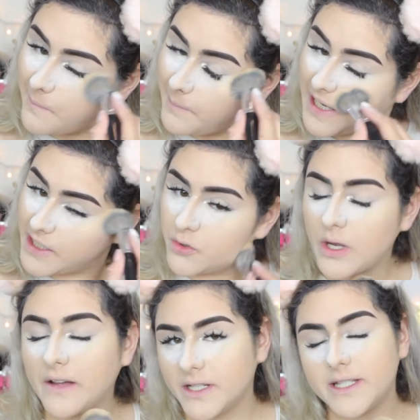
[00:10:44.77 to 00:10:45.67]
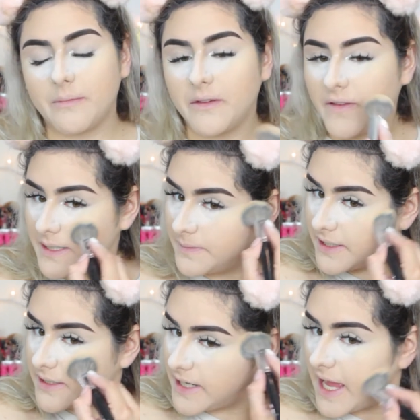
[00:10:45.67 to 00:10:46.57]
But I do have to set my face
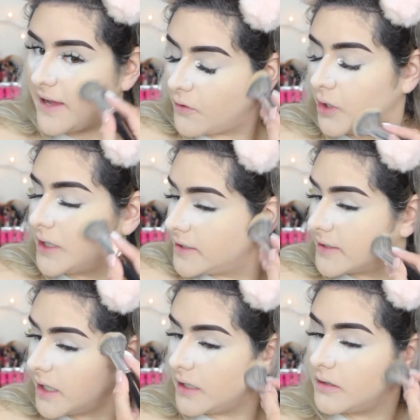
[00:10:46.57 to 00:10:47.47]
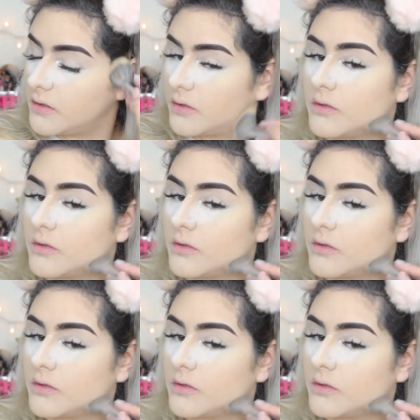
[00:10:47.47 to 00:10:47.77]
because I have oily skin.